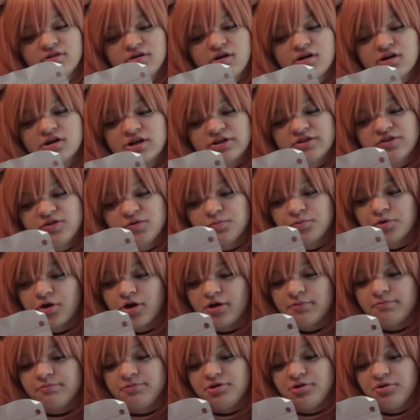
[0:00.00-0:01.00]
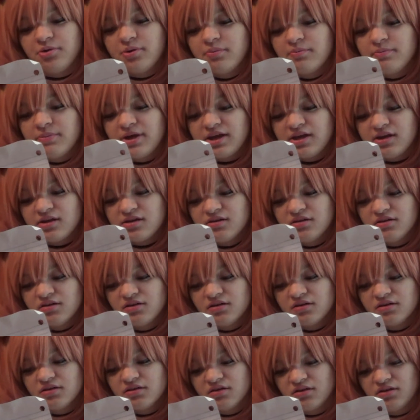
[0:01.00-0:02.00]
hardest prop you've made,
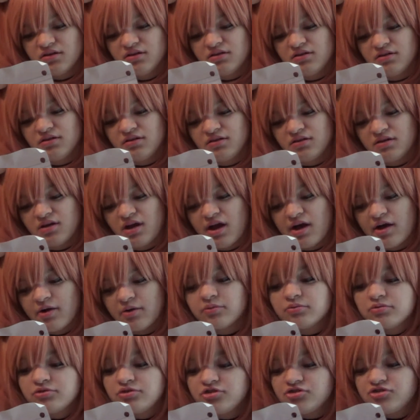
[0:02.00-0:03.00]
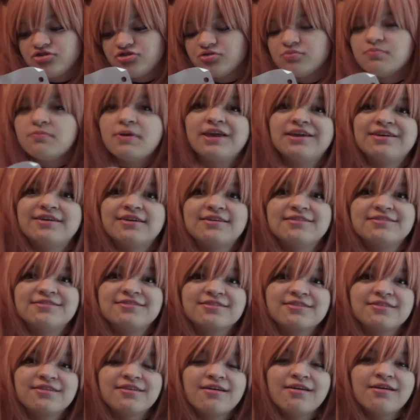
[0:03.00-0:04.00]
and how did you make
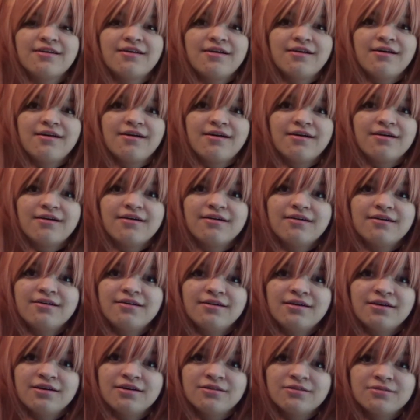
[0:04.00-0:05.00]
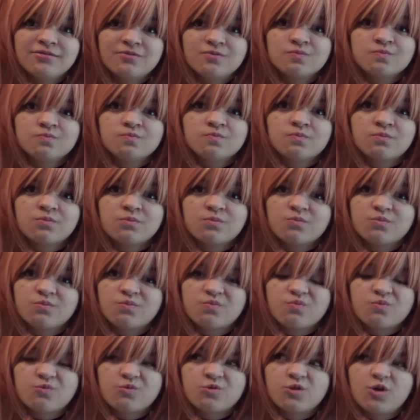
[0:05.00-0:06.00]
it?
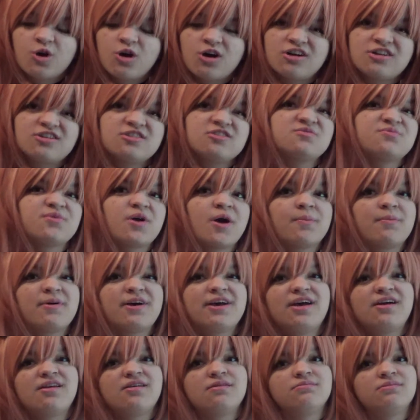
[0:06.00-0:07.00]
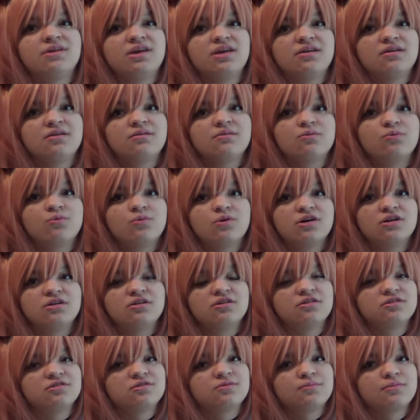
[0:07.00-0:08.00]
The hardest prop I had to make
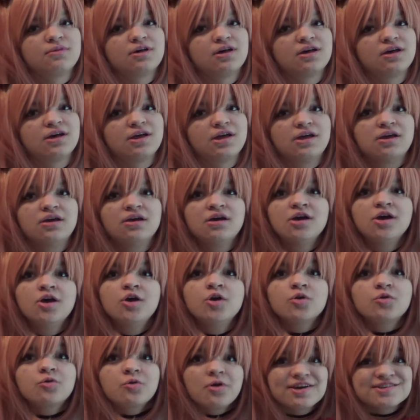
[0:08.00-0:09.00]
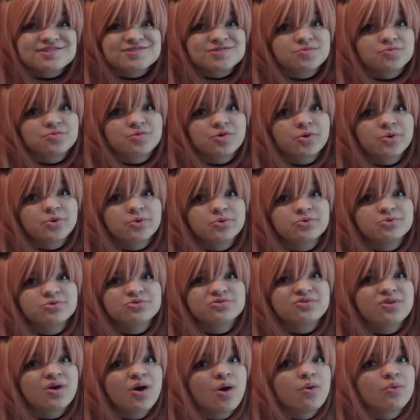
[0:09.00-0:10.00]
was my crescent
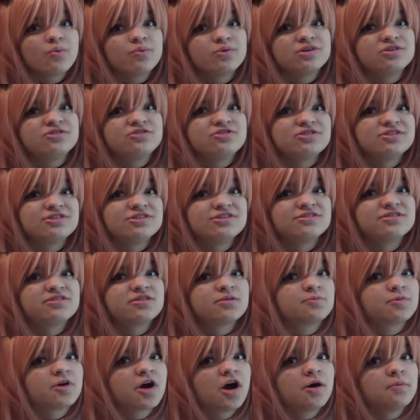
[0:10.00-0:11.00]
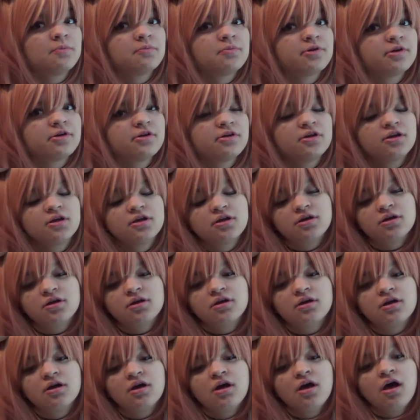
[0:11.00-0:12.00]
rose, which is the prop
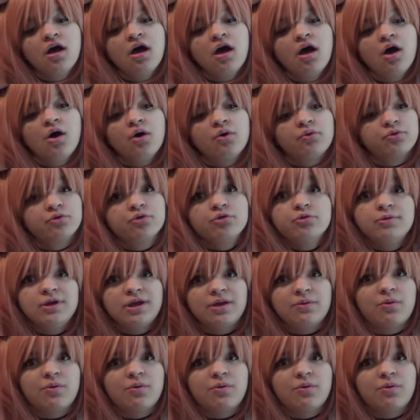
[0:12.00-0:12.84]
Ruby